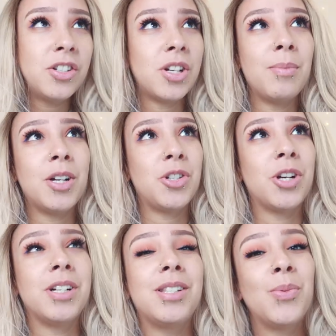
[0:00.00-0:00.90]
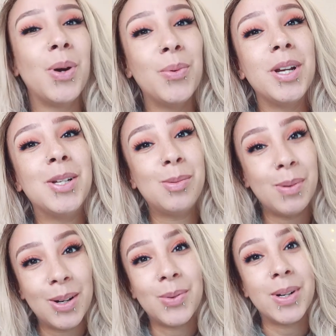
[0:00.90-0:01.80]
I'm not sure. It's the one where you
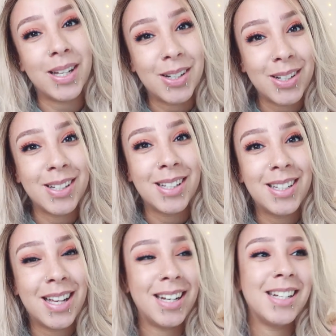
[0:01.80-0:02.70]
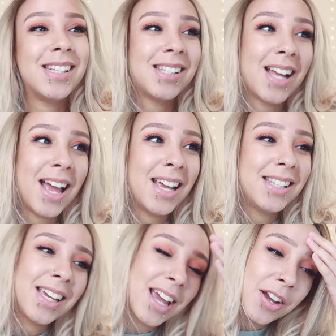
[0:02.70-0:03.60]
spin a wheel and it decides
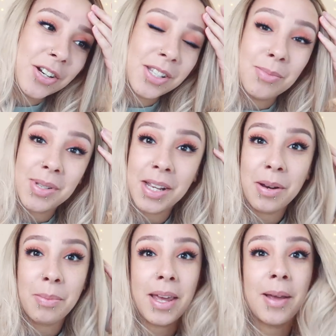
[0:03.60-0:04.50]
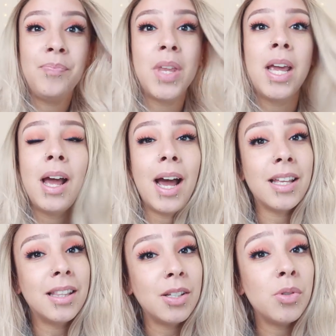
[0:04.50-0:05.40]
like how your sim is going to be. I
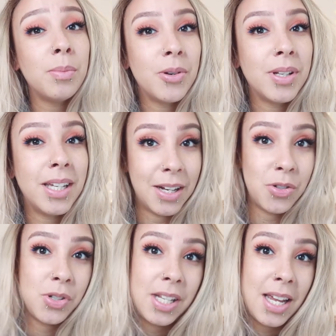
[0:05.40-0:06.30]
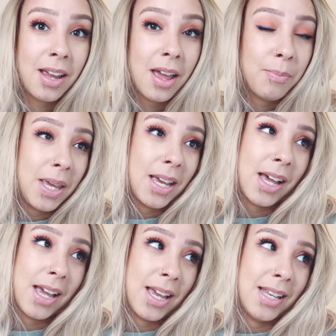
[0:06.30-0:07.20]
thought this would be really interesting
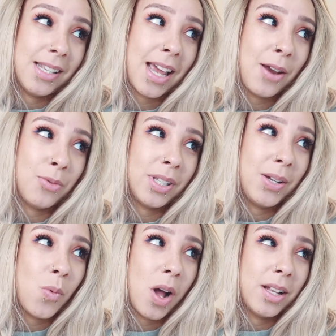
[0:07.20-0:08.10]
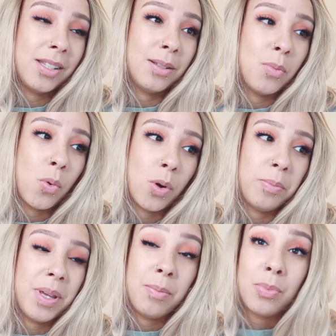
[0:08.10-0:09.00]
because I really want some more
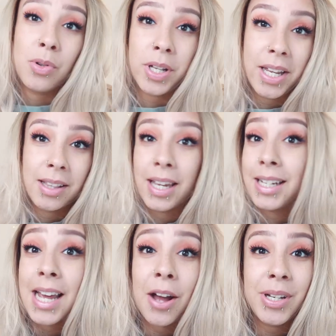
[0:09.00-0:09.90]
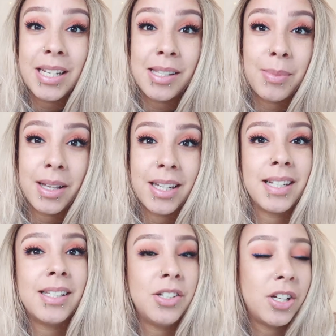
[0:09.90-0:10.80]
people at like townies in my
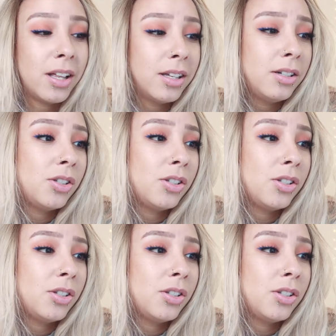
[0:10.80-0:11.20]
legacy challenge.